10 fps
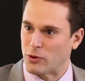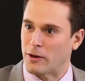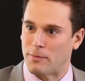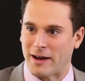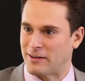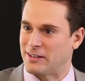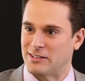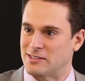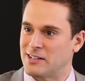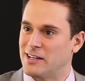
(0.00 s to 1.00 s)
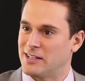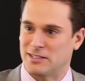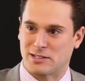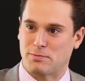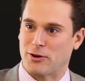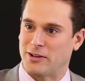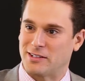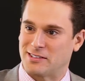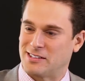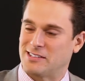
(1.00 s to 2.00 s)
about his
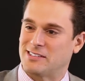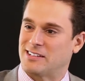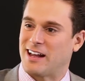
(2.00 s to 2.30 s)
experiences and